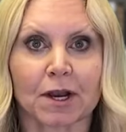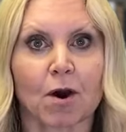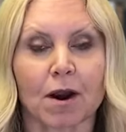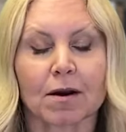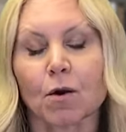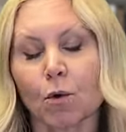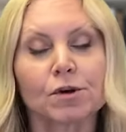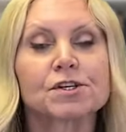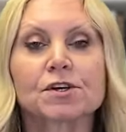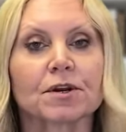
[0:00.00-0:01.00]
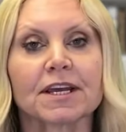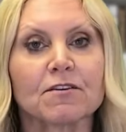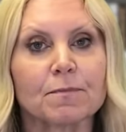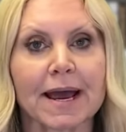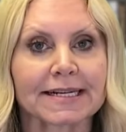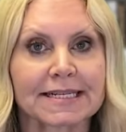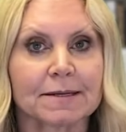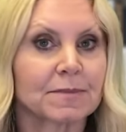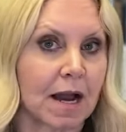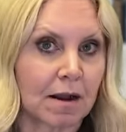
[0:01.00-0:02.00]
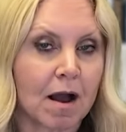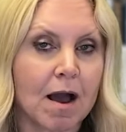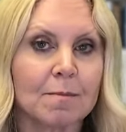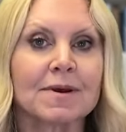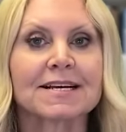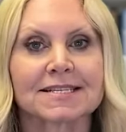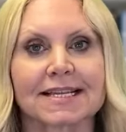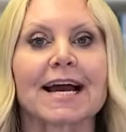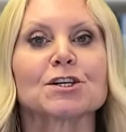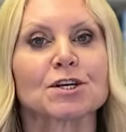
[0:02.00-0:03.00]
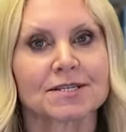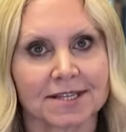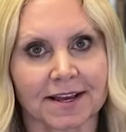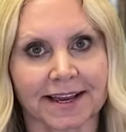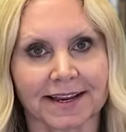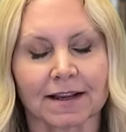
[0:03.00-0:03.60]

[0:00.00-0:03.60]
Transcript: are, or just go to givebackteam.com slash slugging.